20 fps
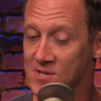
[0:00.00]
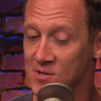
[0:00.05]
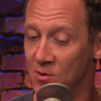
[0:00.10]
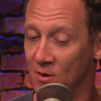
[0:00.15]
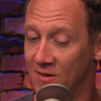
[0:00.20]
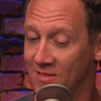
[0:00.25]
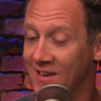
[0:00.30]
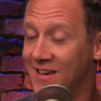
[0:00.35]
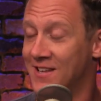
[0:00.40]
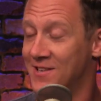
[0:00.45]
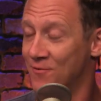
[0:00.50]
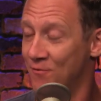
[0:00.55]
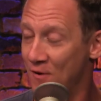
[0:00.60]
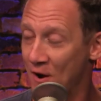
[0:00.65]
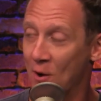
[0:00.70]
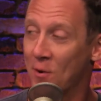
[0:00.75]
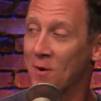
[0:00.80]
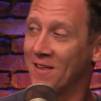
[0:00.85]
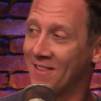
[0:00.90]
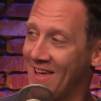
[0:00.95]
So I think it's
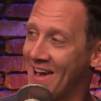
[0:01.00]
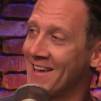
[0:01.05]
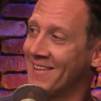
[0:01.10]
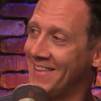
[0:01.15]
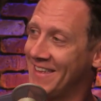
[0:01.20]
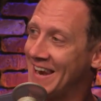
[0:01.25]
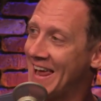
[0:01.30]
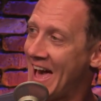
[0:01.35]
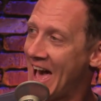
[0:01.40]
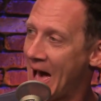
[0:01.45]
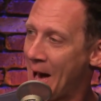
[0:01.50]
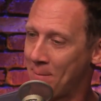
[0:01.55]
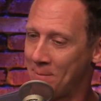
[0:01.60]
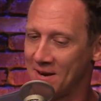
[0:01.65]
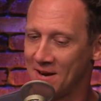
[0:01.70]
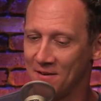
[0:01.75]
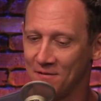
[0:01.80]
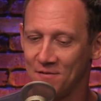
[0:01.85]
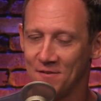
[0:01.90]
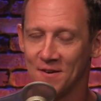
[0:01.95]
very likely to
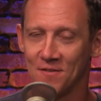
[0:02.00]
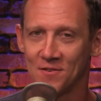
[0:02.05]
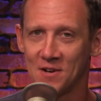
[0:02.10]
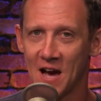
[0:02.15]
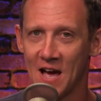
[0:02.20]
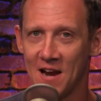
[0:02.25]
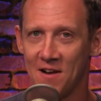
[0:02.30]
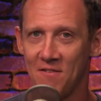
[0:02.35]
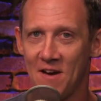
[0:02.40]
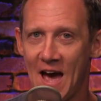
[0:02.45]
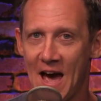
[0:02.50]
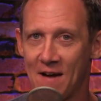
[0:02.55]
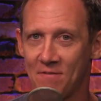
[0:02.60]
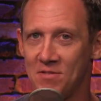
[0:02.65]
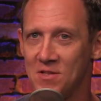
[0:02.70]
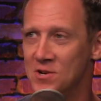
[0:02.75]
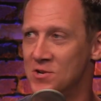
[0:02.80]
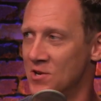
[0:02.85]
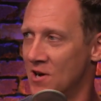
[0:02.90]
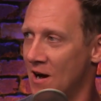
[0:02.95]
happen if, if kind of half
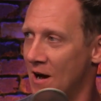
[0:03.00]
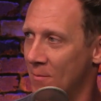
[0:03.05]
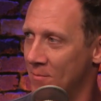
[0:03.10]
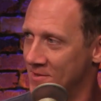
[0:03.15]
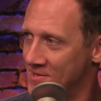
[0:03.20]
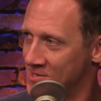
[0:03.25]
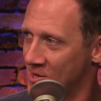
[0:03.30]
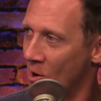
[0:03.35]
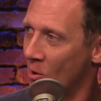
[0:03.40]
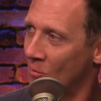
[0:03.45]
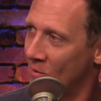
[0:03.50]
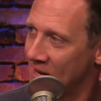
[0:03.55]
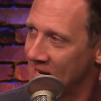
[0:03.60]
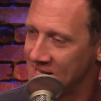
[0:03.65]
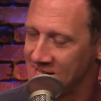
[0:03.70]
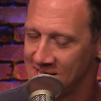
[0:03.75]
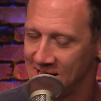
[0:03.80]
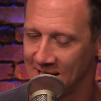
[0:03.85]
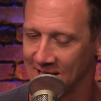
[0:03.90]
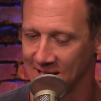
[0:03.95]
the job is
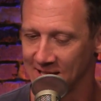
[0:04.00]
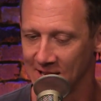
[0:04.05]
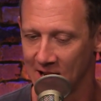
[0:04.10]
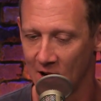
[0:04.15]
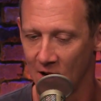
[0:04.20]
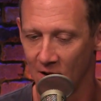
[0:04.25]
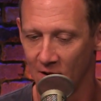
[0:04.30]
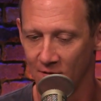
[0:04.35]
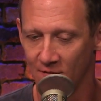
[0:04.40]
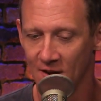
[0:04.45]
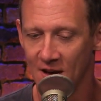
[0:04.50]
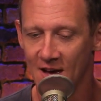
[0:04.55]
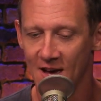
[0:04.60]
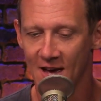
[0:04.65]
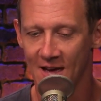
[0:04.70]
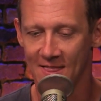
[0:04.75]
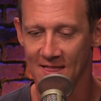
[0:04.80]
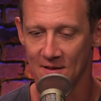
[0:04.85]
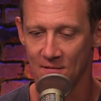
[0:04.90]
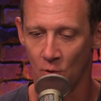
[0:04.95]
already taken care of
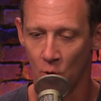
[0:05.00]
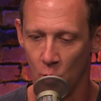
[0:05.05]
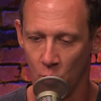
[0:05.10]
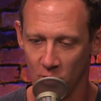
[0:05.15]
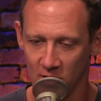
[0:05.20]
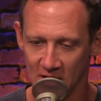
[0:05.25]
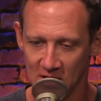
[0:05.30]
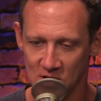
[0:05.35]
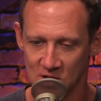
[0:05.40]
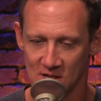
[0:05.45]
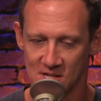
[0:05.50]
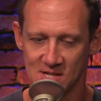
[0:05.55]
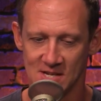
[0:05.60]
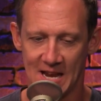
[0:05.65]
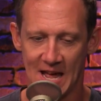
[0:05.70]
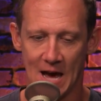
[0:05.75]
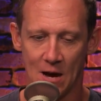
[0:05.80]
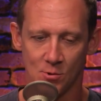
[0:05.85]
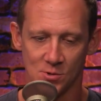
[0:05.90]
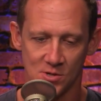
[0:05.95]
and they've only just
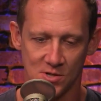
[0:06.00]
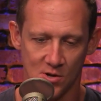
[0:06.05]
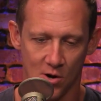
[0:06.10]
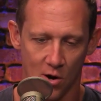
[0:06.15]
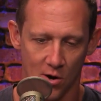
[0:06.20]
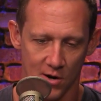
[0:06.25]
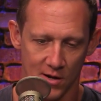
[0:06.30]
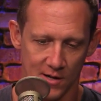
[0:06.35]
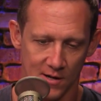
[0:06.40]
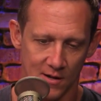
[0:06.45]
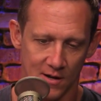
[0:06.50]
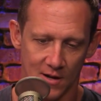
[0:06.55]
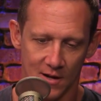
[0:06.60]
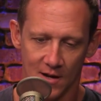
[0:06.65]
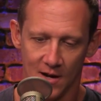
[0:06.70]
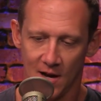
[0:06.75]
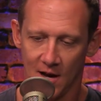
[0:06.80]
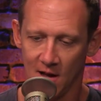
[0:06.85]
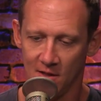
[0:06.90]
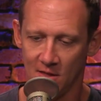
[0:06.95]
now started
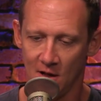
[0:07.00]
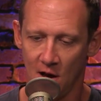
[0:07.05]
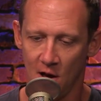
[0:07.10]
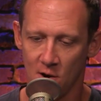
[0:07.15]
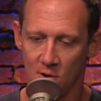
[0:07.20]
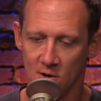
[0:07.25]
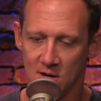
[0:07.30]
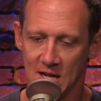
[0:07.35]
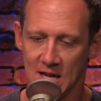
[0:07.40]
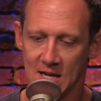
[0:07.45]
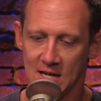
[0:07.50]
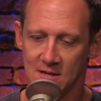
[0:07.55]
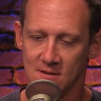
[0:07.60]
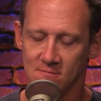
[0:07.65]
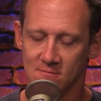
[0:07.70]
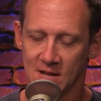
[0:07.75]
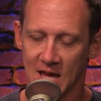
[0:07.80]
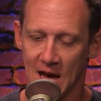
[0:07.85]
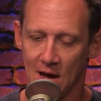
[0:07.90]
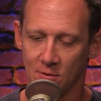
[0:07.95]
uh, the 100 day
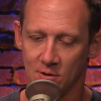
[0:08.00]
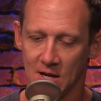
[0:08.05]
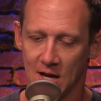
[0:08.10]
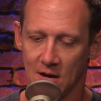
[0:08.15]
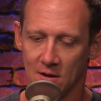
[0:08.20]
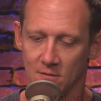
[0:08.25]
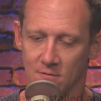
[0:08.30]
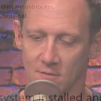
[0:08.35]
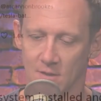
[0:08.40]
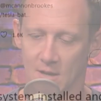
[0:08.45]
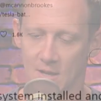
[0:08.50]
countdown